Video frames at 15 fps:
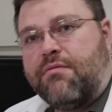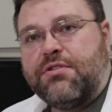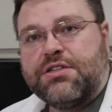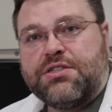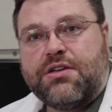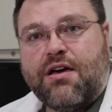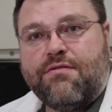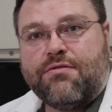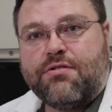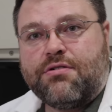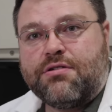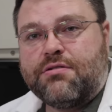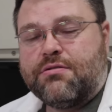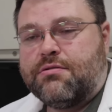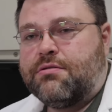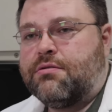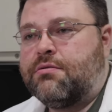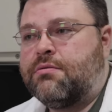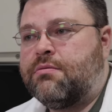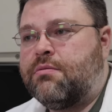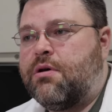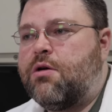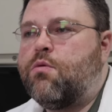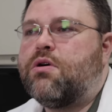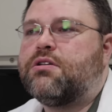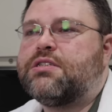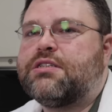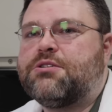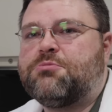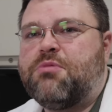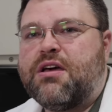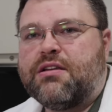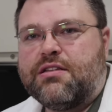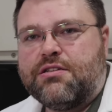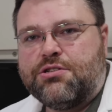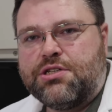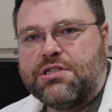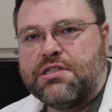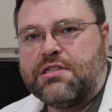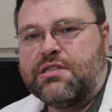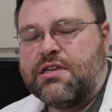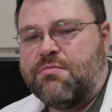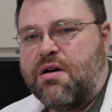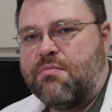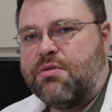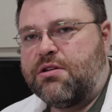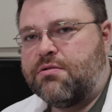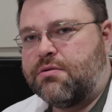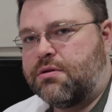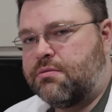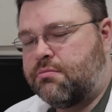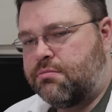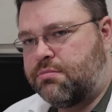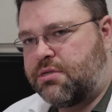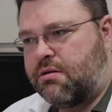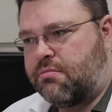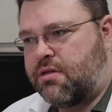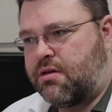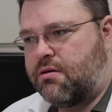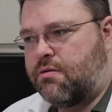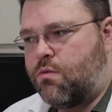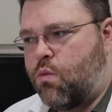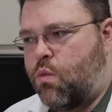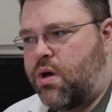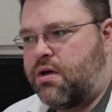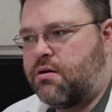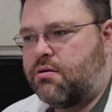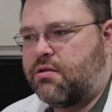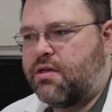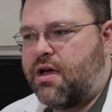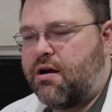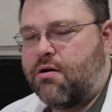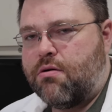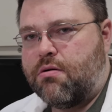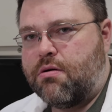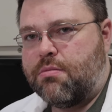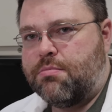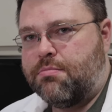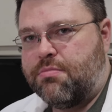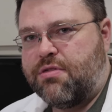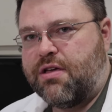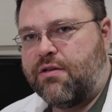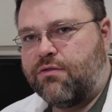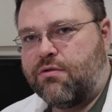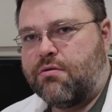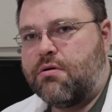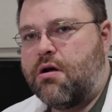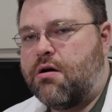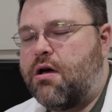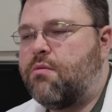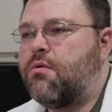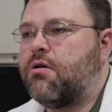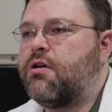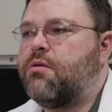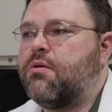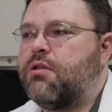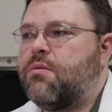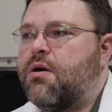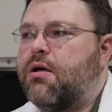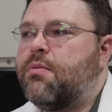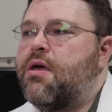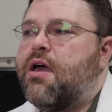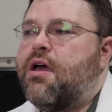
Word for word: discovered, well, suspected GCC might be doing something weird there or things are, are not working really well.